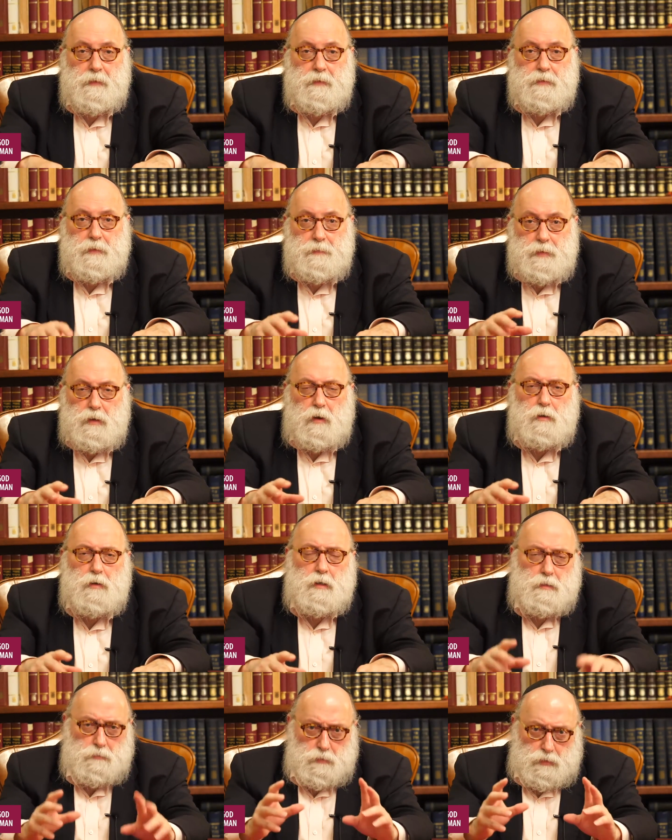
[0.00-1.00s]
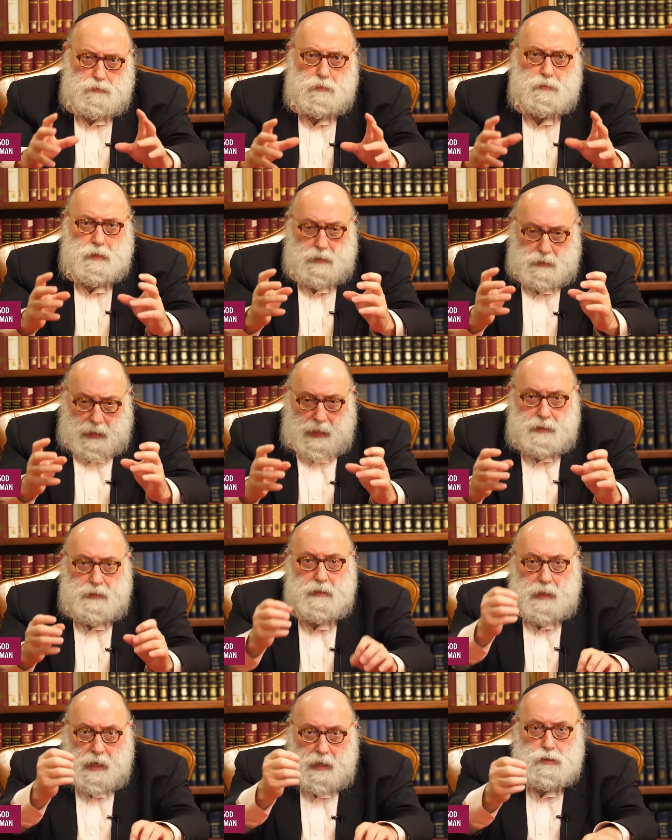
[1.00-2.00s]
The menorah, which was
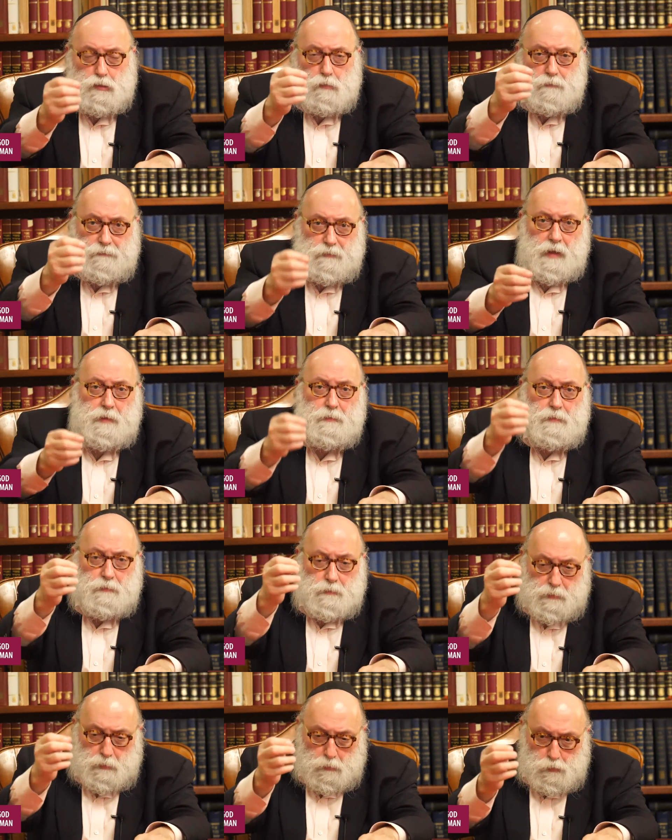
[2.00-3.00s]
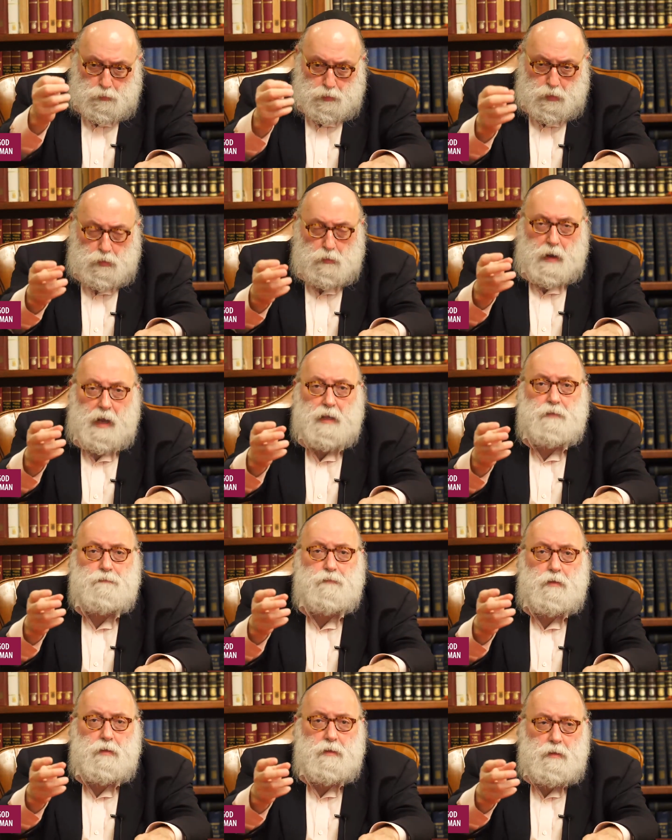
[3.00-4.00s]
lighting actual flames with pure
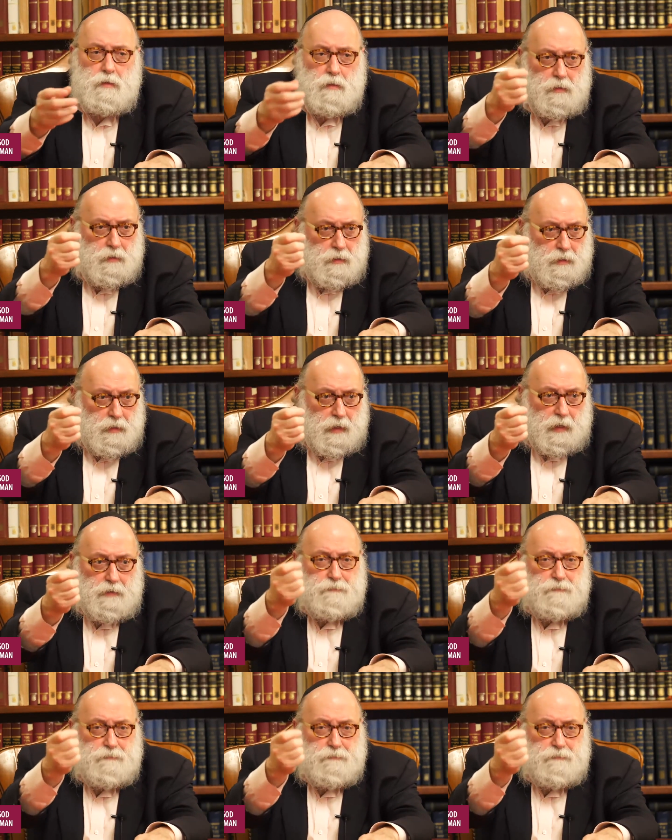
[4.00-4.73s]
olive oil, and